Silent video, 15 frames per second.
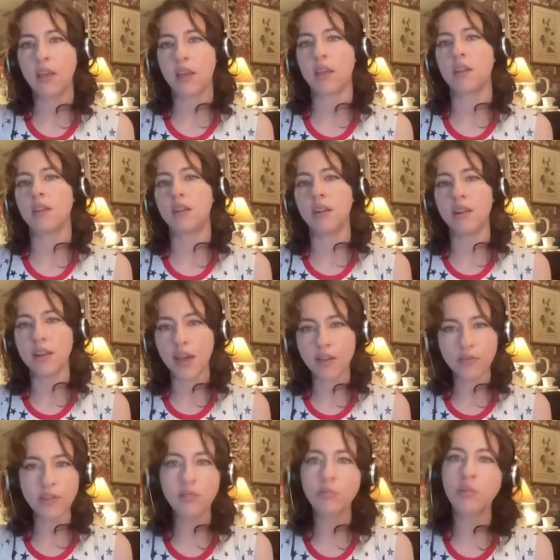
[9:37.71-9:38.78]
it
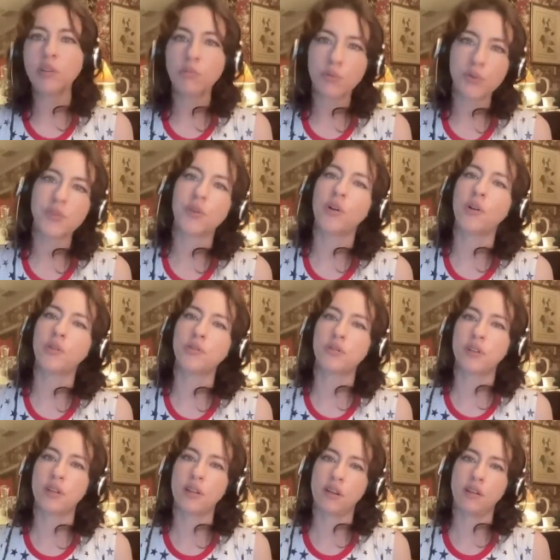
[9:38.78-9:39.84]
inevitably results
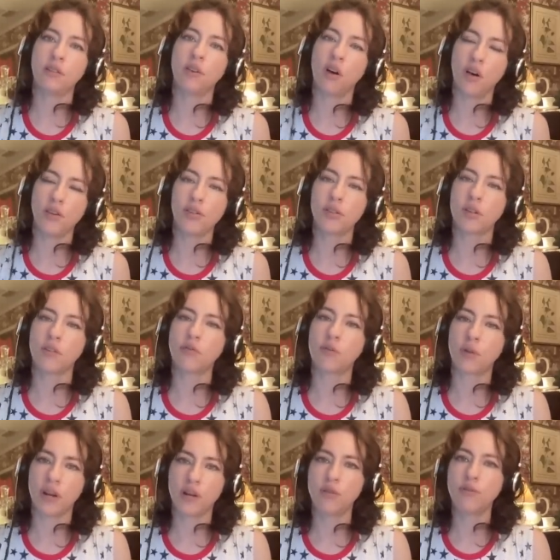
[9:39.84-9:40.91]
in a loss of
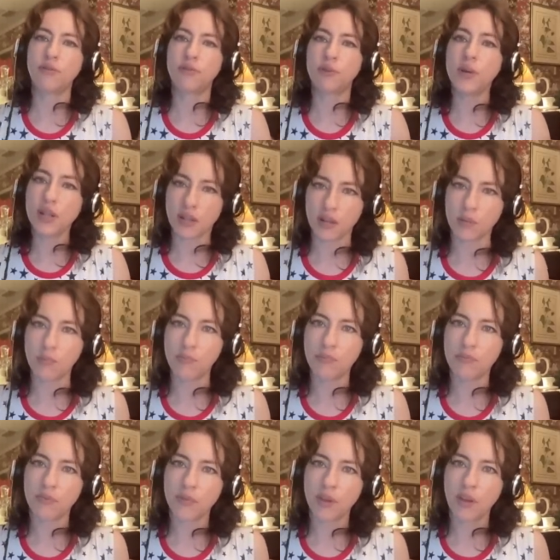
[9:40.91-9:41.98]
greater freedom
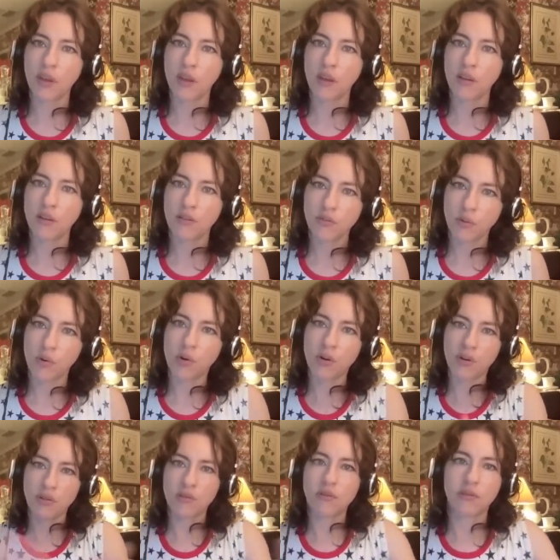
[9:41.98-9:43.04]

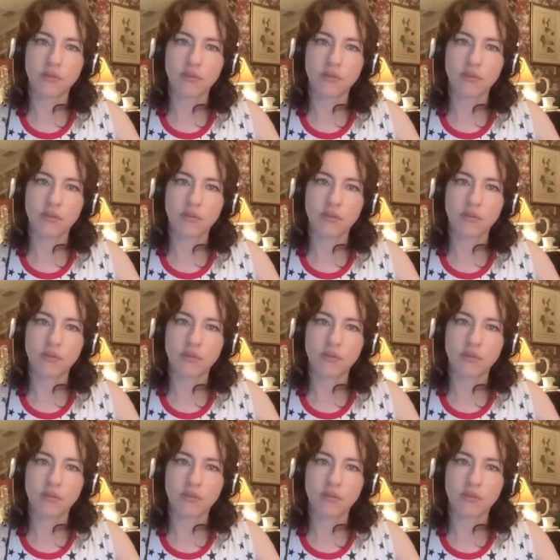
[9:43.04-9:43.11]
for